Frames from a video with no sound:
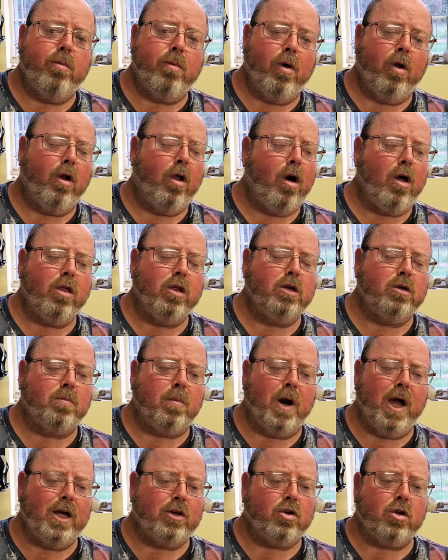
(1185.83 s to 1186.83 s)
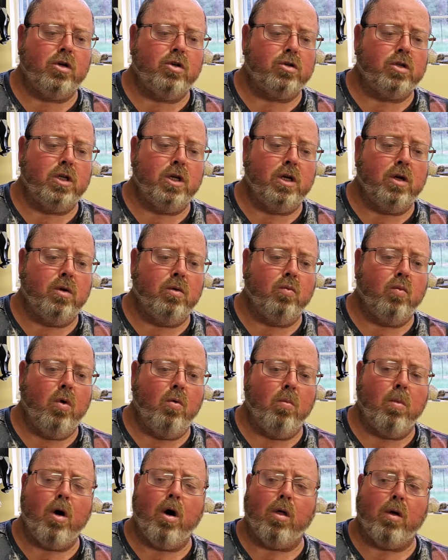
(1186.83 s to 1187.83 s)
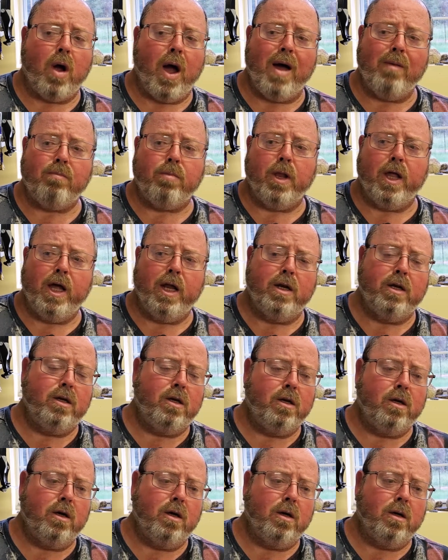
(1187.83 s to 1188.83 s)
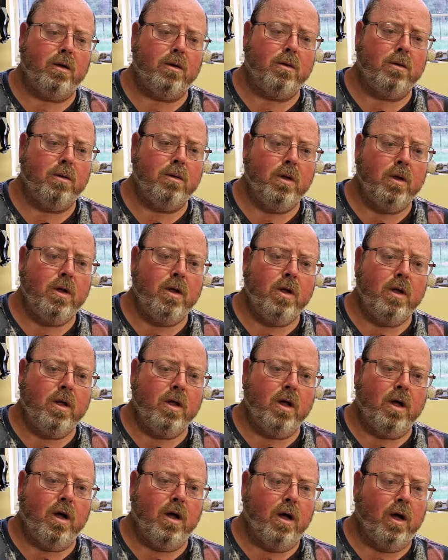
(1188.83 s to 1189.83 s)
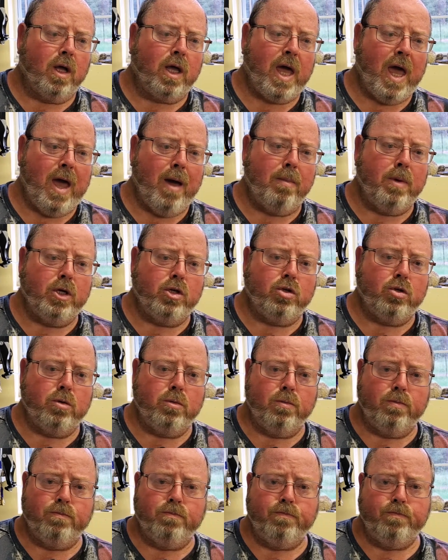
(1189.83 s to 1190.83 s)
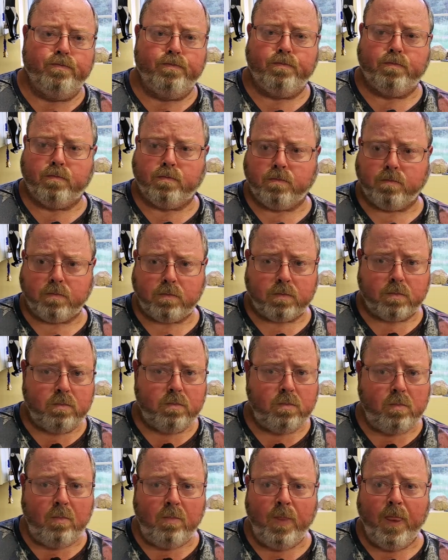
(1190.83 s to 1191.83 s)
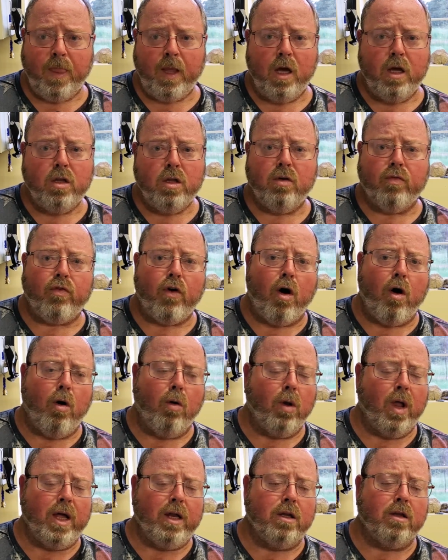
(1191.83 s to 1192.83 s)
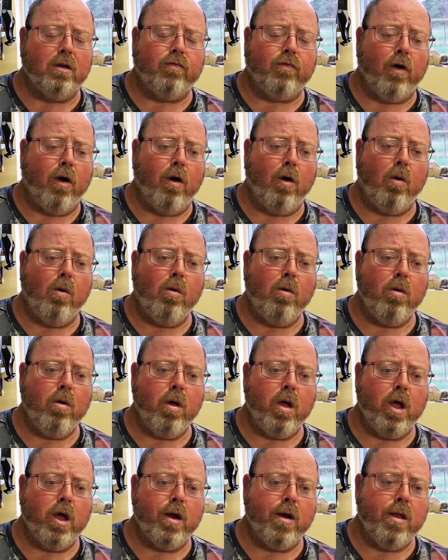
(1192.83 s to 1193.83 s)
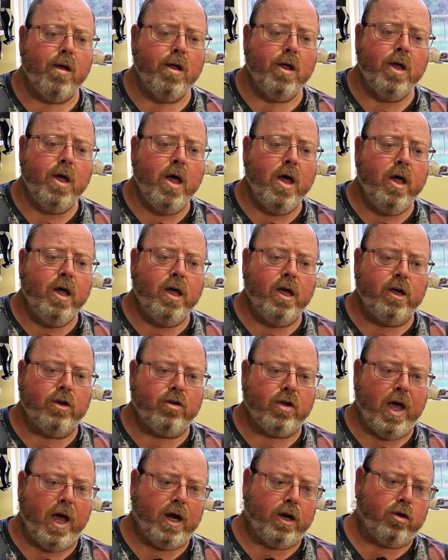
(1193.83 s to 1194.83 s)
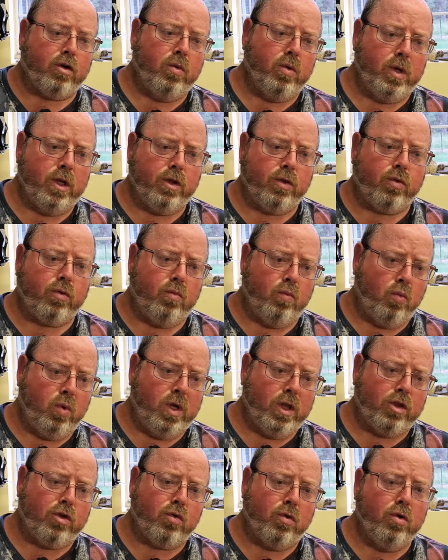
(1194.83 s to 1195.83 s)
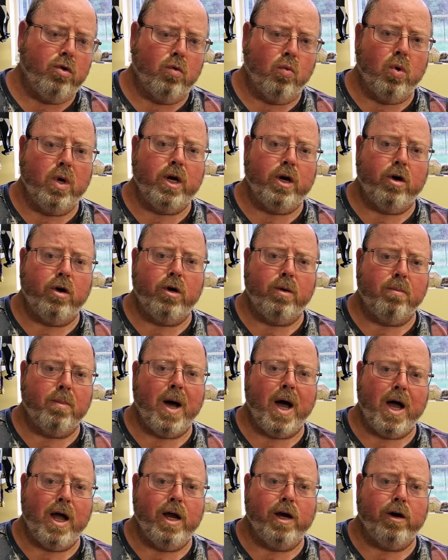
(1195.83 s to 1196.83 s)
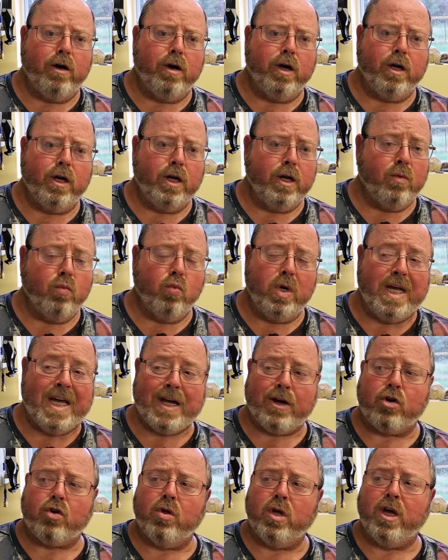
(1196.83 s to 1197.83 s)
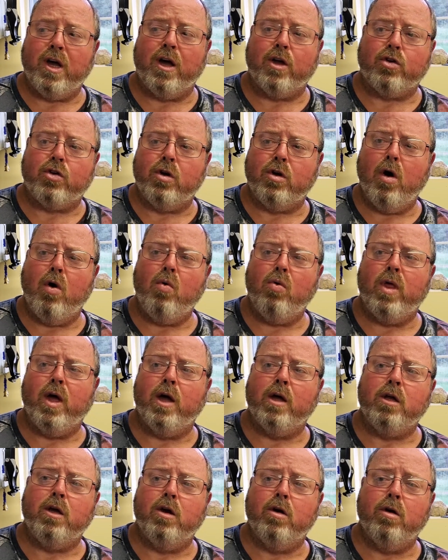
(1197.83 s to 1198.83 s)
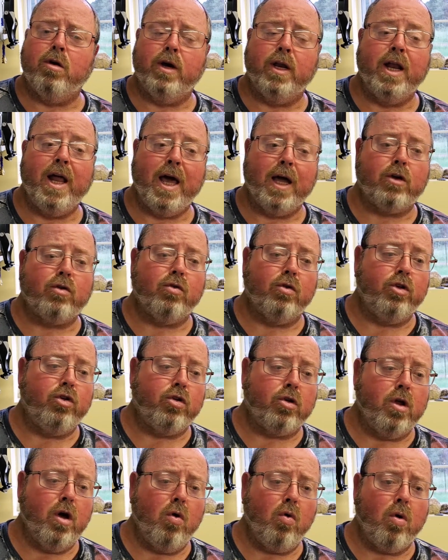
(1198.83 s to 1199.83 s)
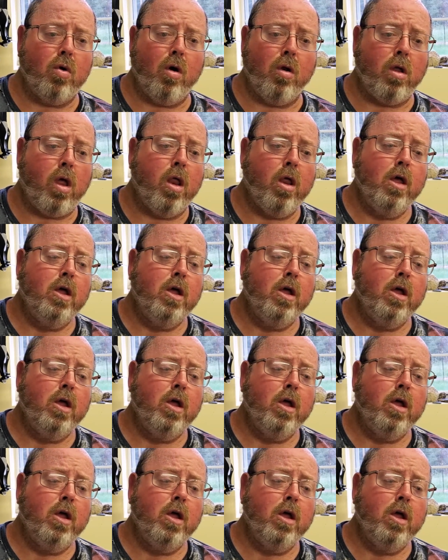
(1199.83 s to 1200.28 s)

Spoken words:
A lot of these brassicas that it won't bother. I planted cabbage in the fall, late in the fall, and It's actually went through the winter in my area, and we actually got snow that year, and it actually snowed on it.